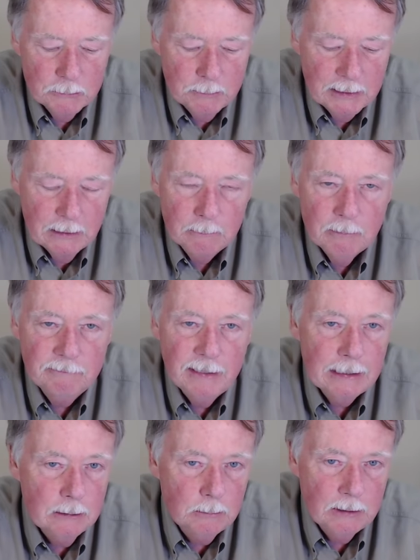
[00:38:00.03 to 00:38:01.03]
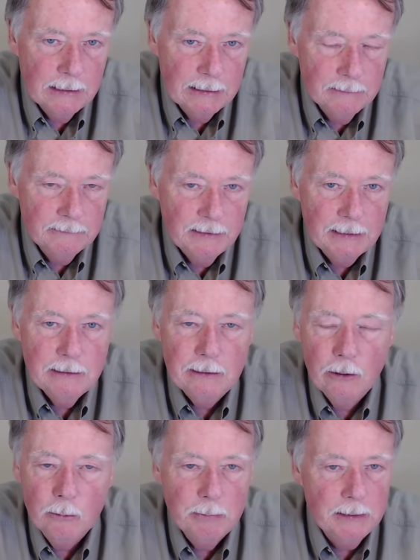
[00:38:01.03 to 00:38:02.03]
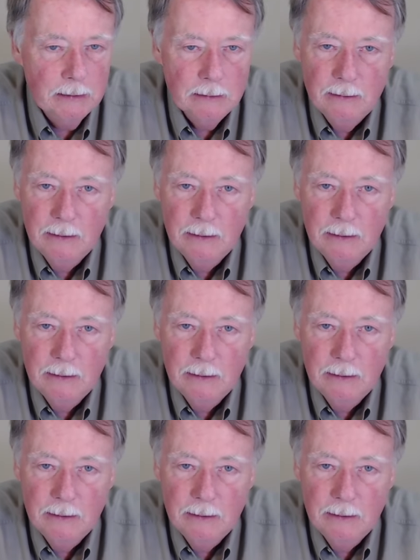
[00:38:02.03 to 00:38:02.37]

become available out of Ethiopia,